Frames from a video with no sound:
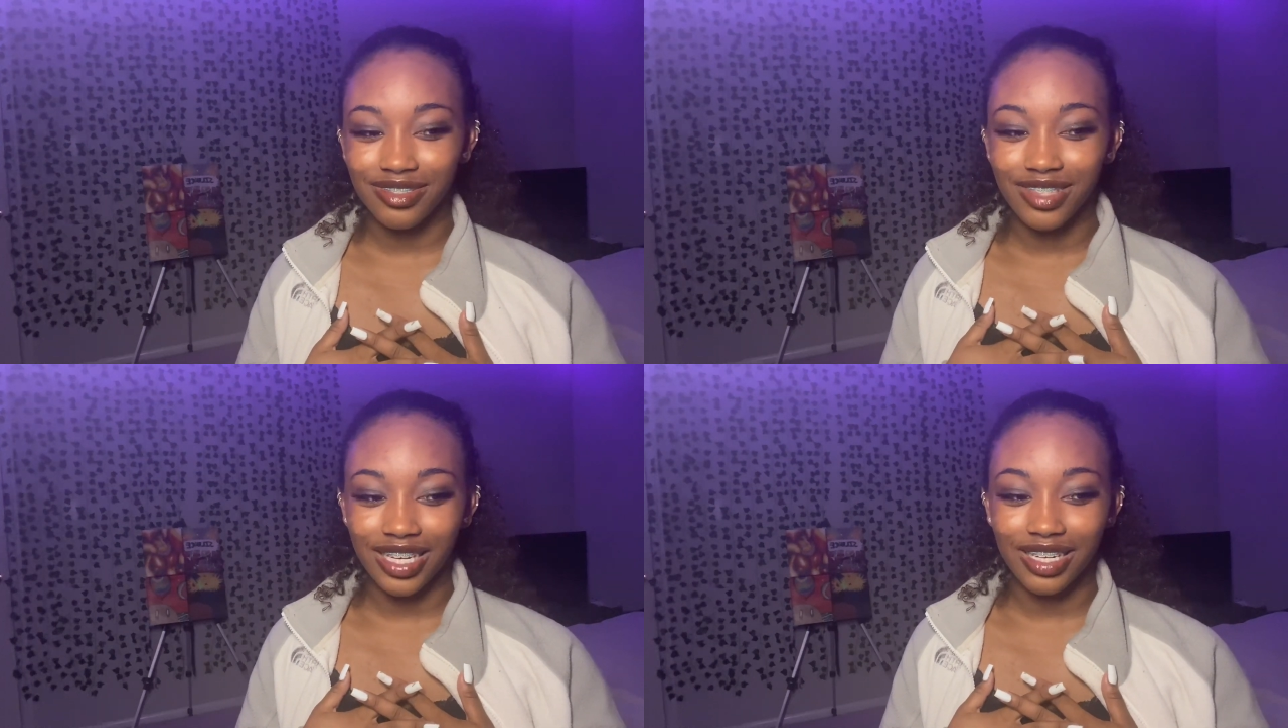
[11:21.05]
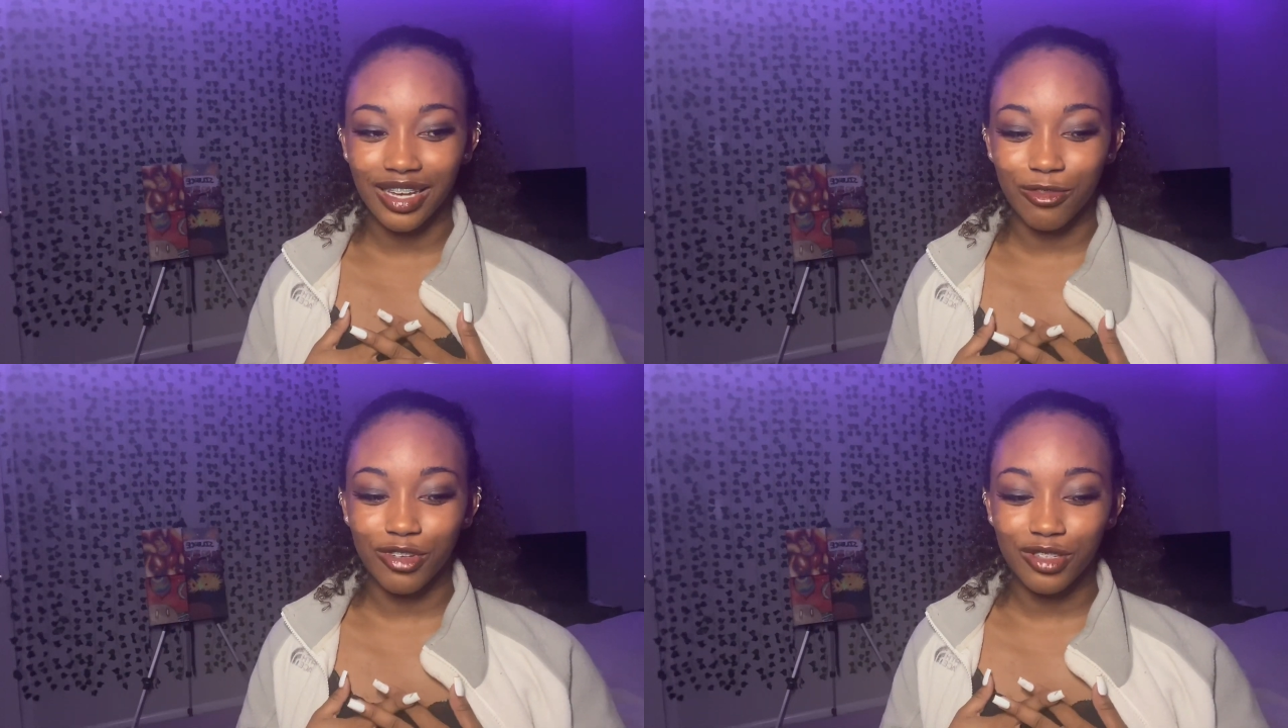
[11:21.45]
Like,
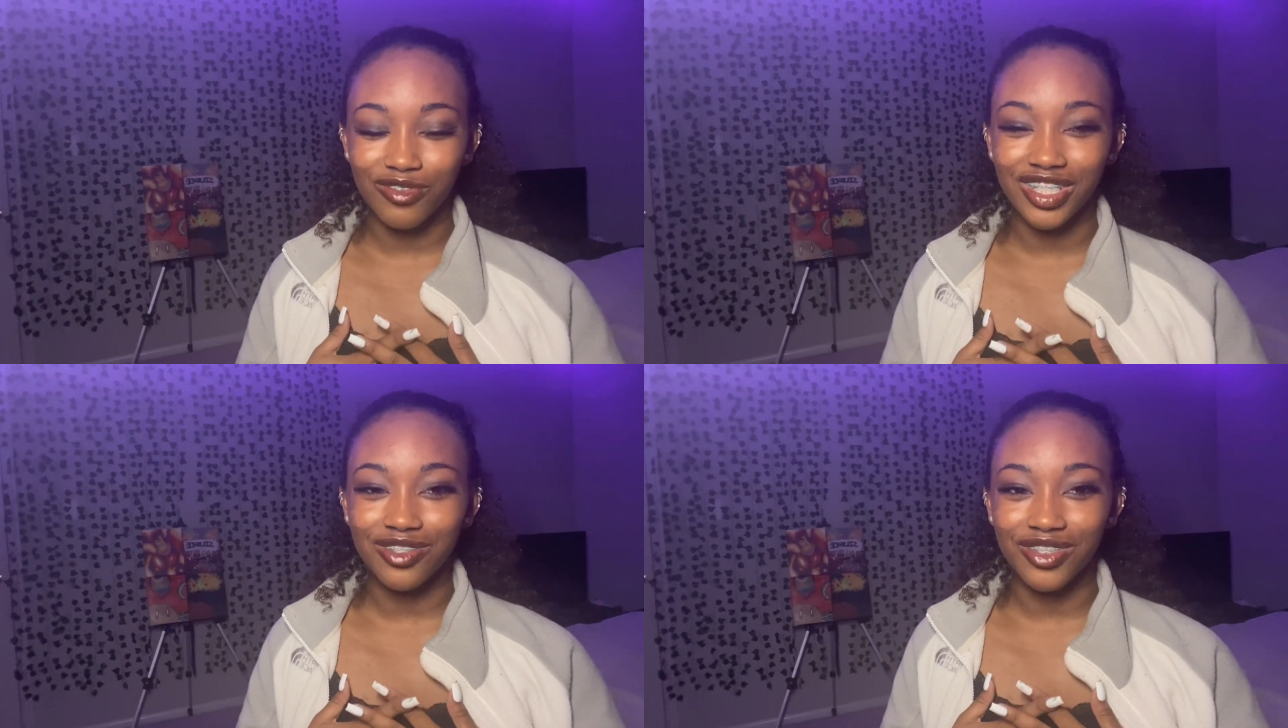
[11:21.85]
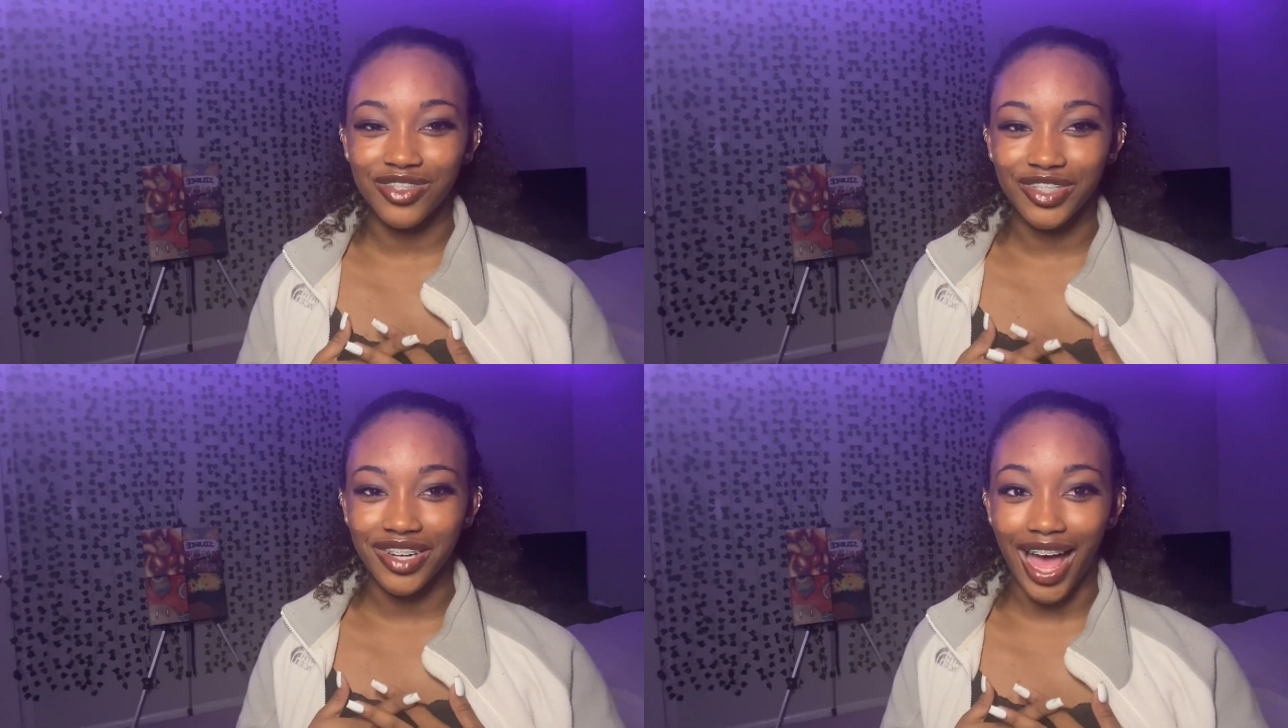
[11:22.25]
it really makes me
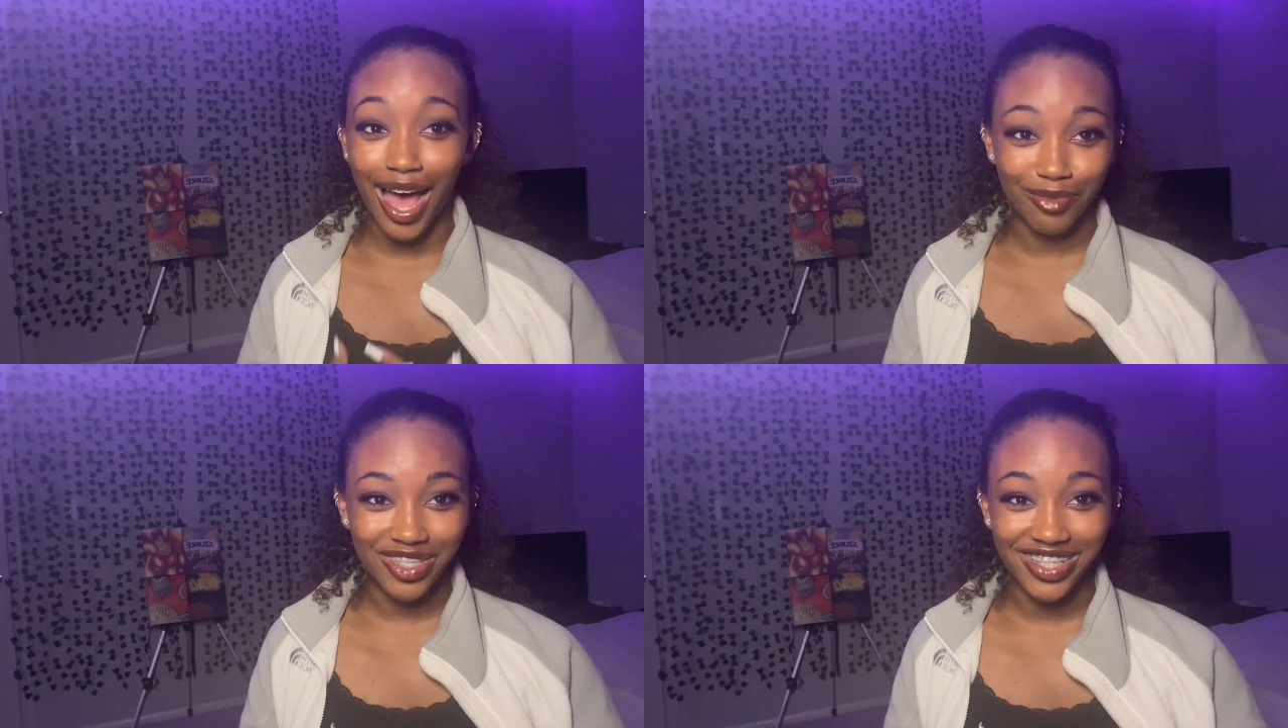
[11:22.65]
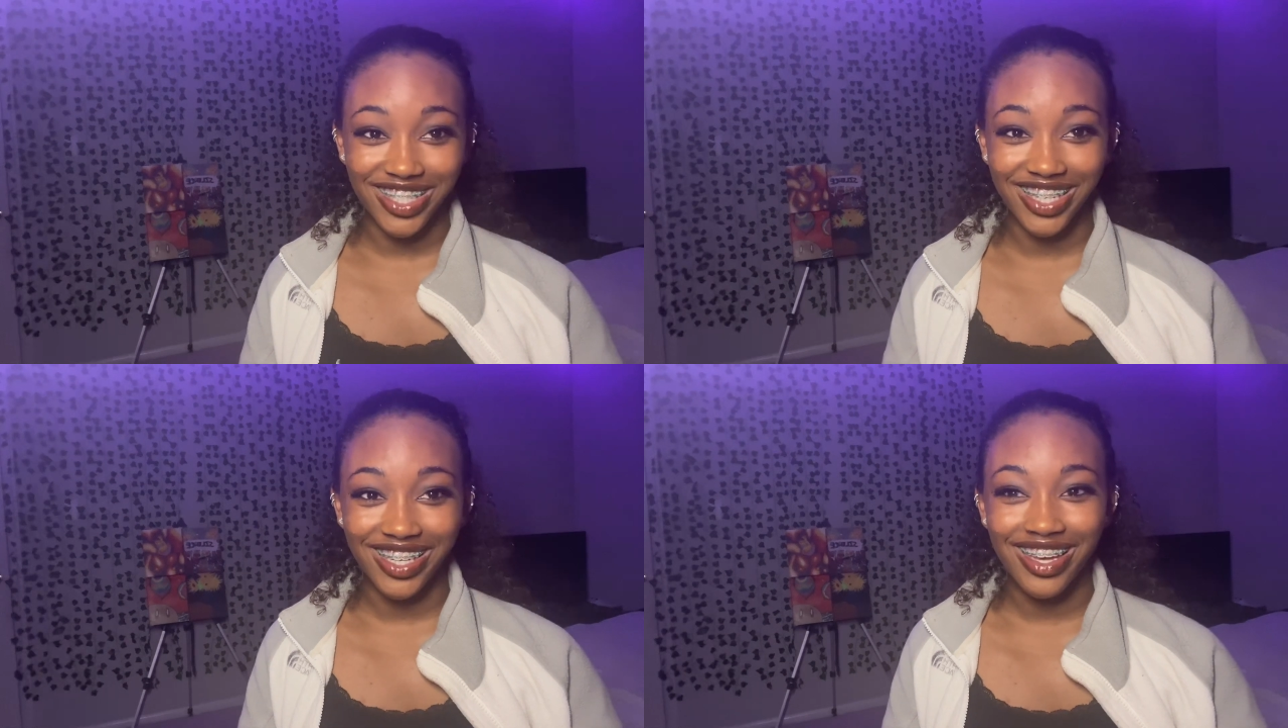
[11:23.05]
feel happy.
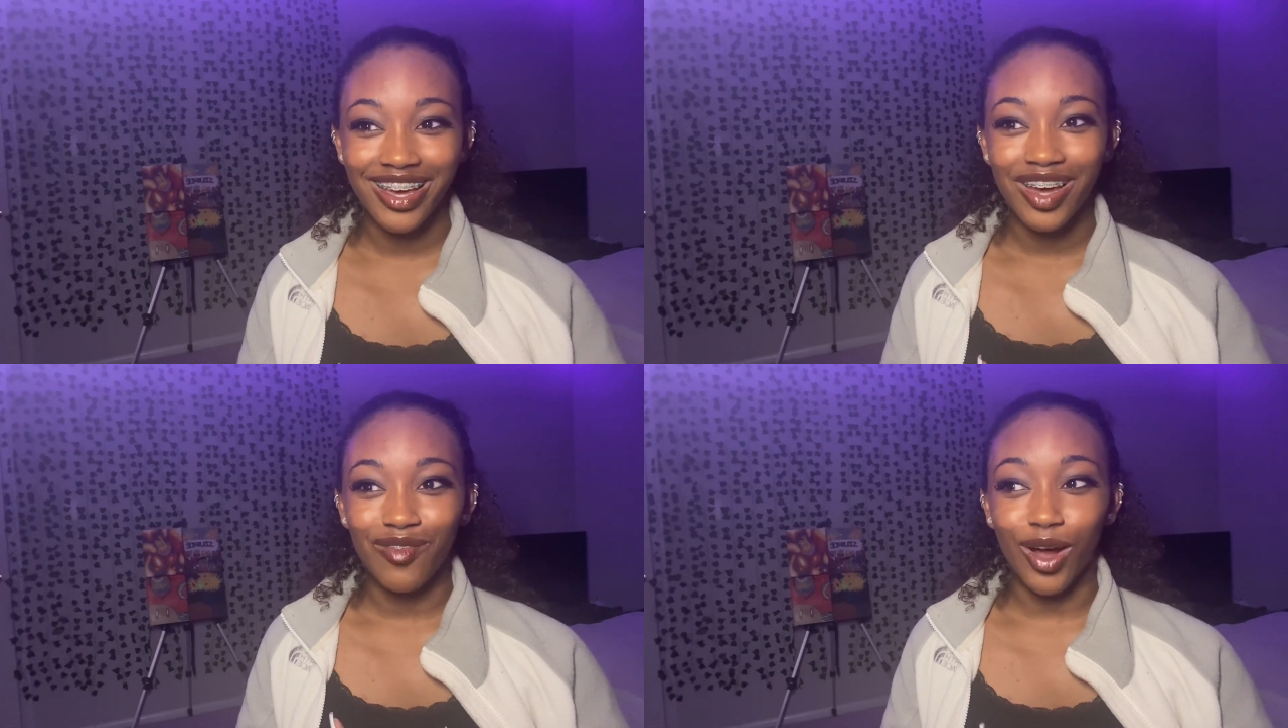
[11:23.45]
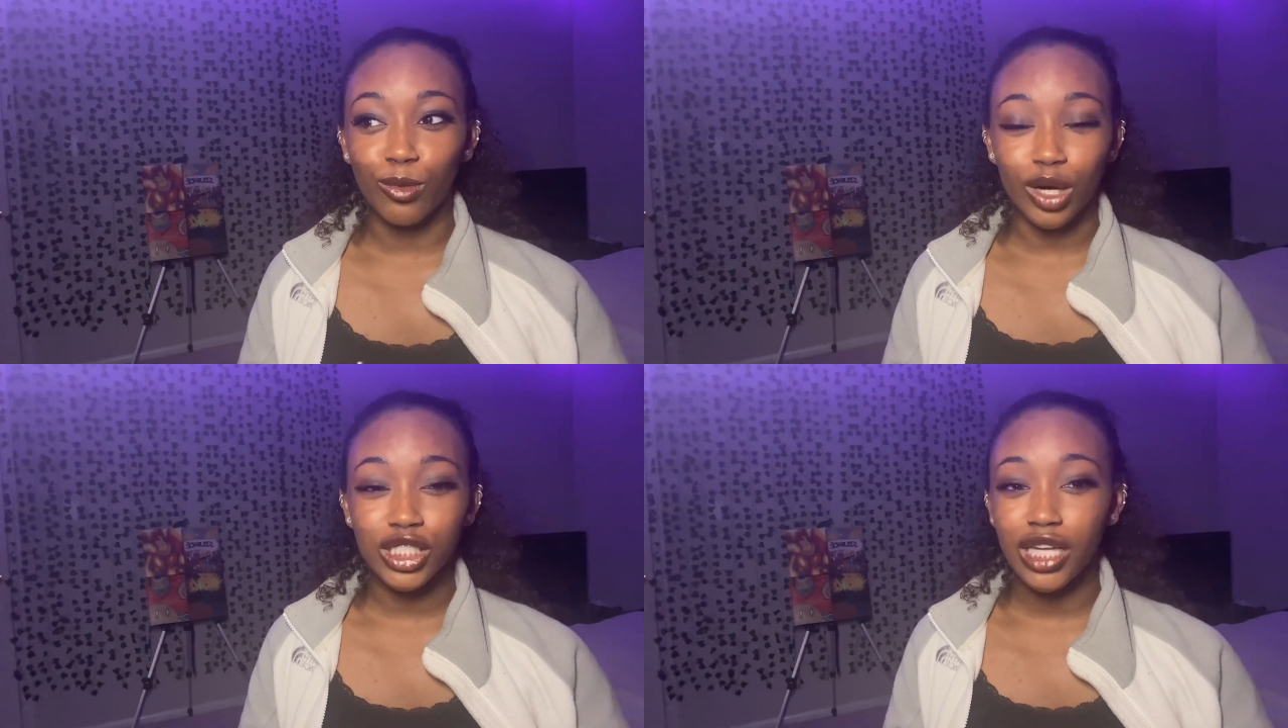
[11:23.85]
Like, my
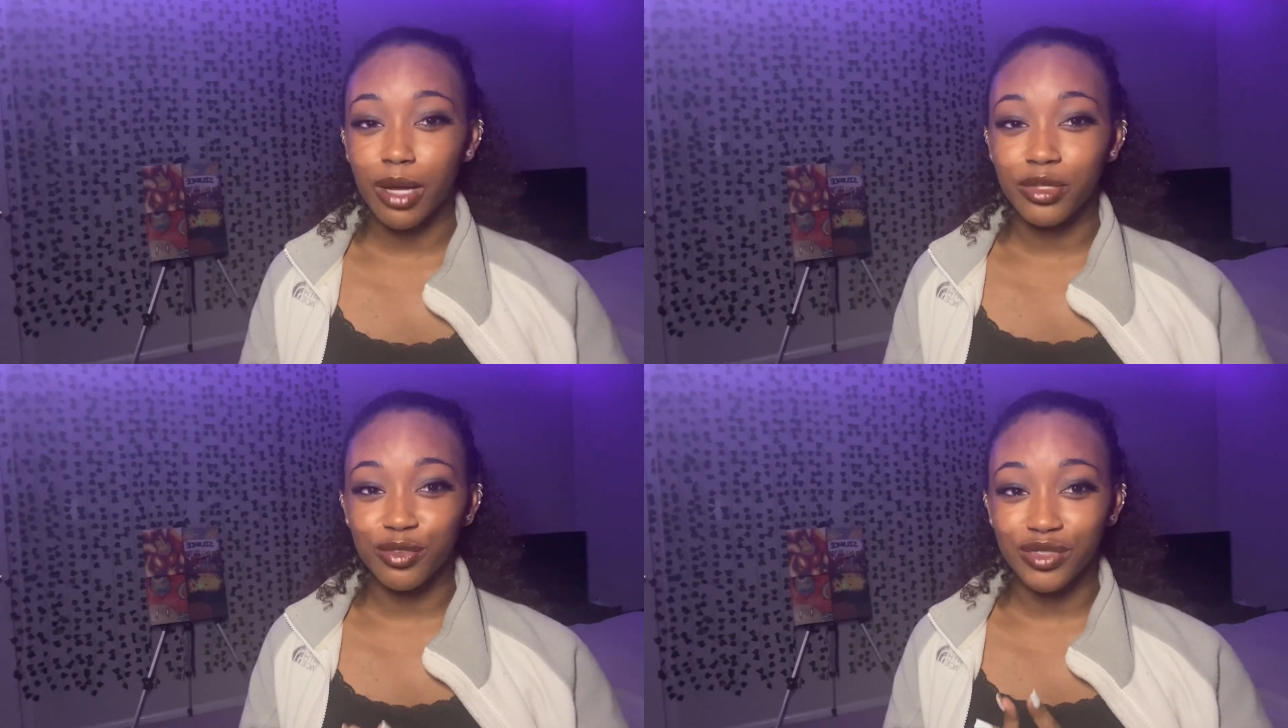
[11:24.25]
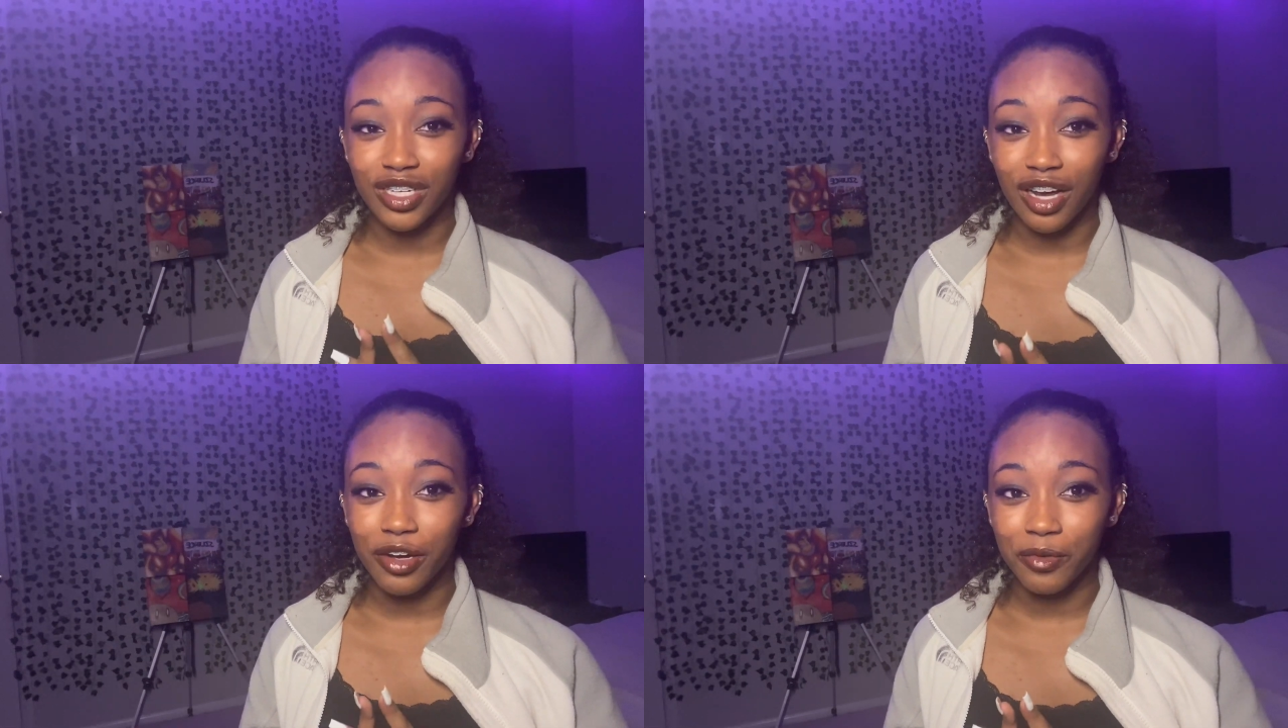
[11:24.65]
watch time has been
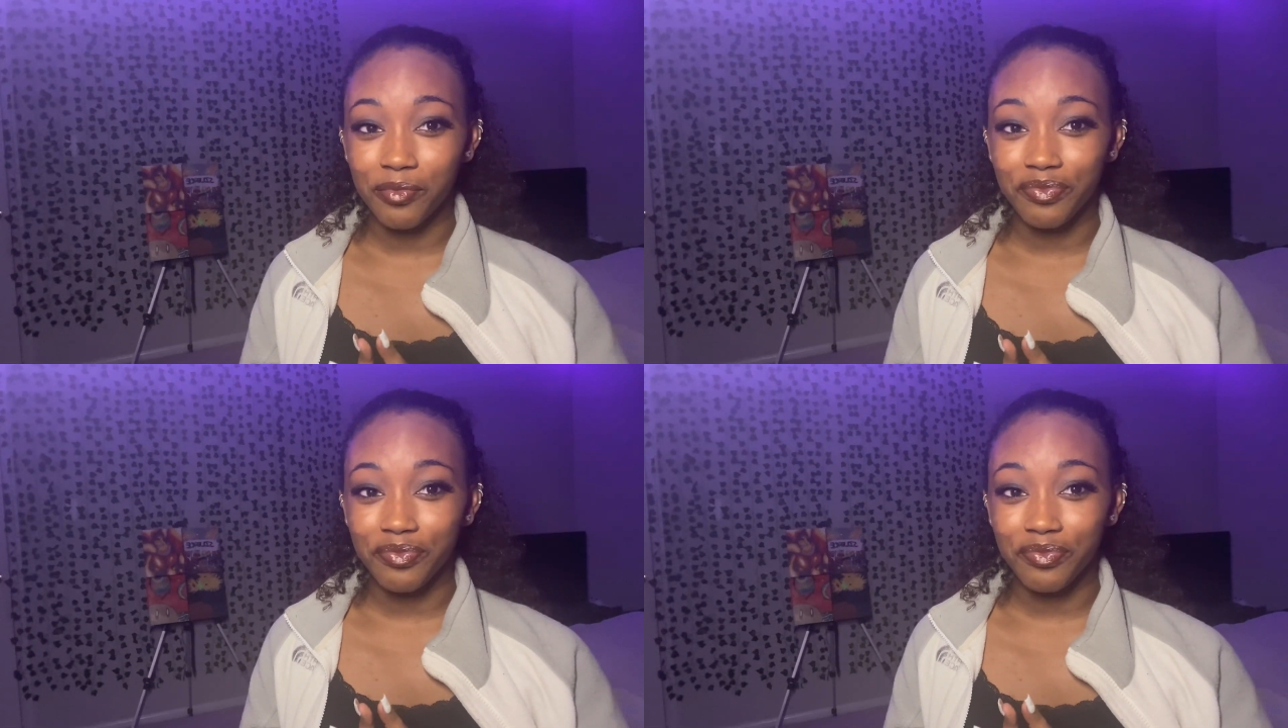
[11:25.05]
up.